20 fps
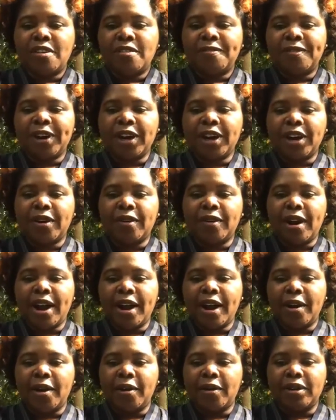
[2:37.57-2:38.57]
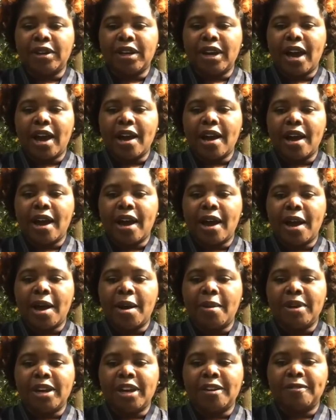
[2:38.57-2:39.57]
figure out
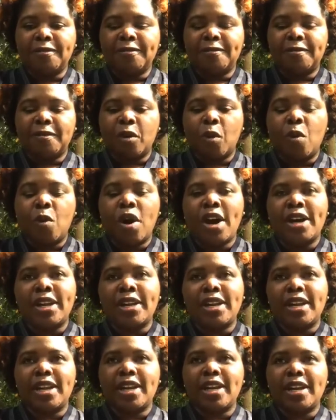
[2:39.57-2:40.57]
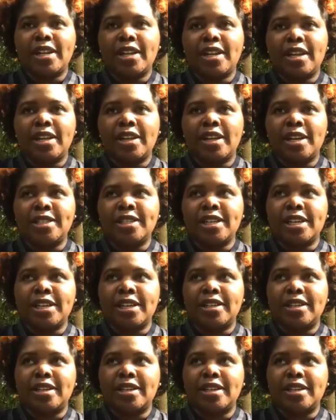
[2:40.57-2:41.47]
um, if one, does it,